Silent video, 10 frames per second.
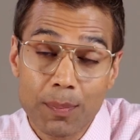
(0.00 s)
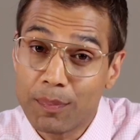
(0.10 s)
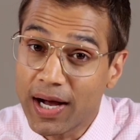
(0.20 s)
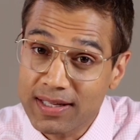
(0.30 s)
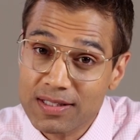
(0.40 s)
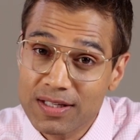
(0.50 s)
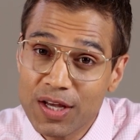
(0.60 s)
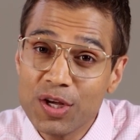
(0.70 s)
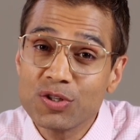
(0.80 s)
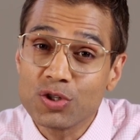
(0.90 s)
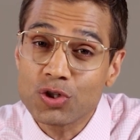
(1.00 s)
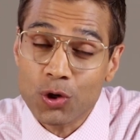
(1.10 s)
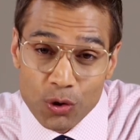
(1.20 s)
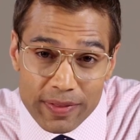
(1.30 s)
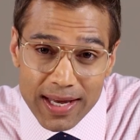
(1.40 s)
But to
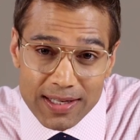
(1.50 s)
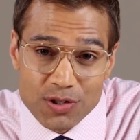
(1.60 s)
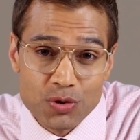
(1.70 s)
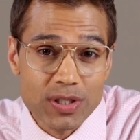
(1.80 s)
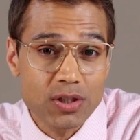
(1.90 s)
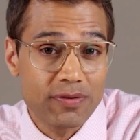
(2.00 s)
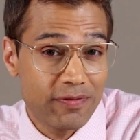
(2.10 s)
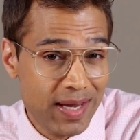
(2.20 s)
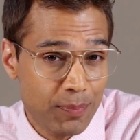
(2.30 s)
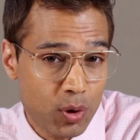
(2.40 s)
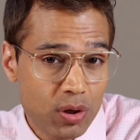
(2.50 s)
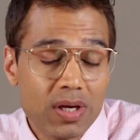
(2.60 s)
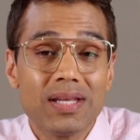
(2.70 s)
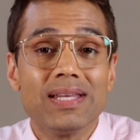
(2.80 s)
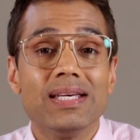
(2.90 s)
turn that e-juice into vapor,
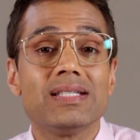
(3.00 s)
the